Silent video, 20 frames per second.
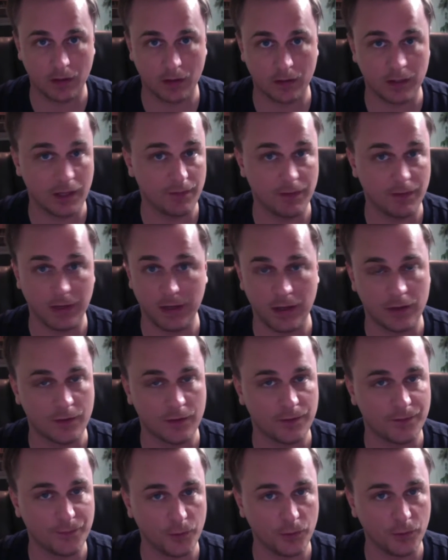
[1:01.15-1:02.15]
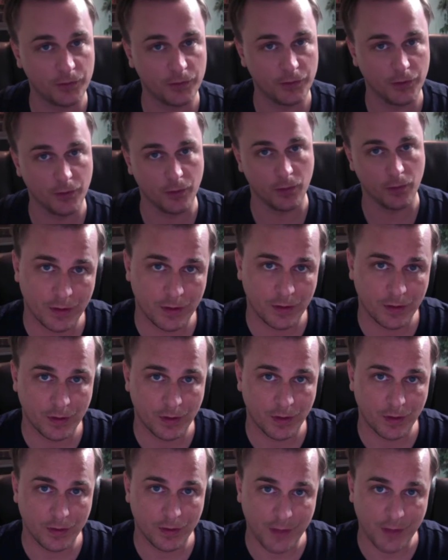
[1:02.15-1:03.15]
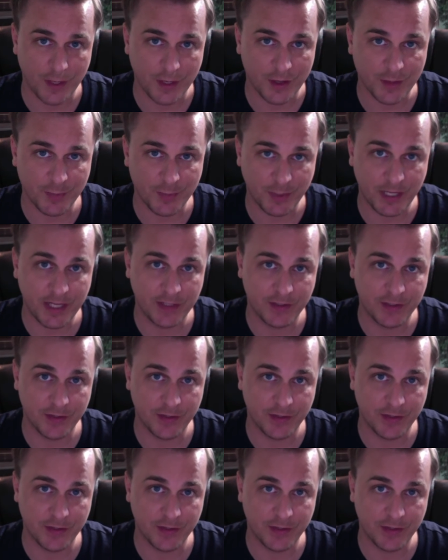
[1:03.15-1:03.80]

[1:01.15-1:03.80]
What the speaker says: give it its full due, then explain to